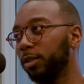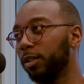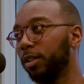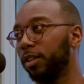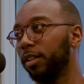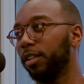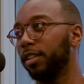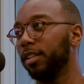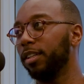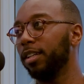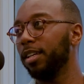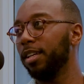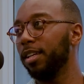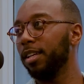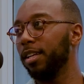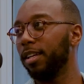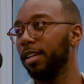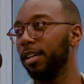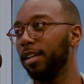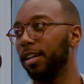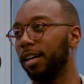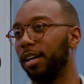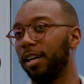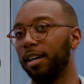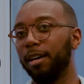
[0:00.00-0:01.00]
on,
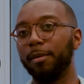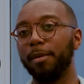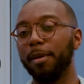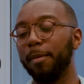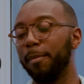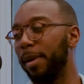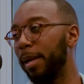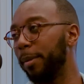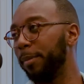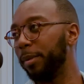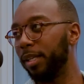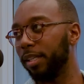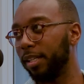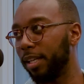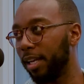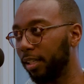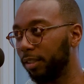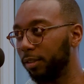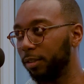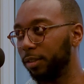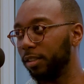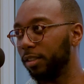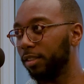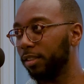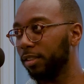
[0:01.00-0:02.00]
and maybe a
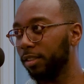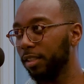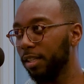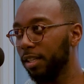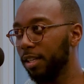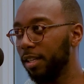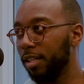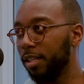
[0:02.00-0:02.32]
necklace.